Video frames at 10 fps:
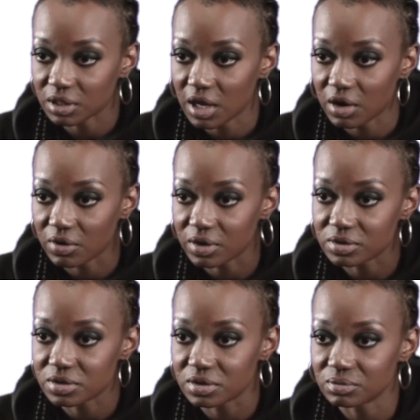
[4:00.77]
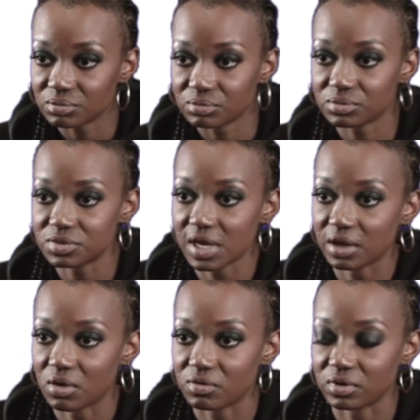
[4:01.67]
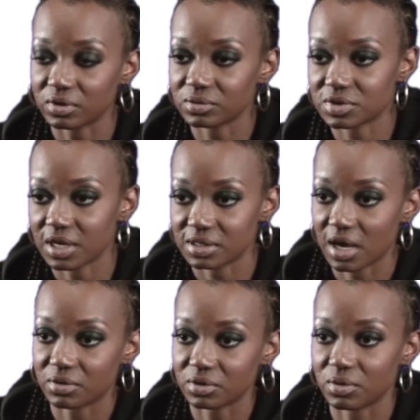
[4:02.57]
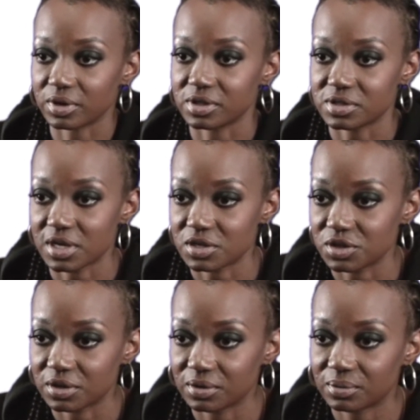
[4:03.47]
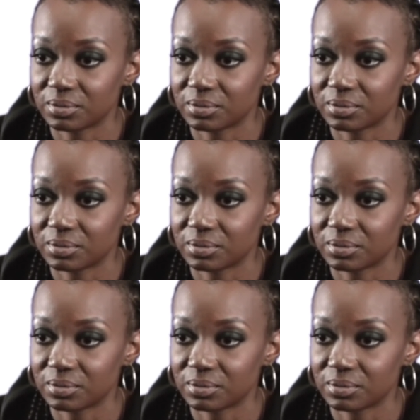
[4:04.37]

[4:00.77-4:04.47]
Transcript: carrot to take down an organization.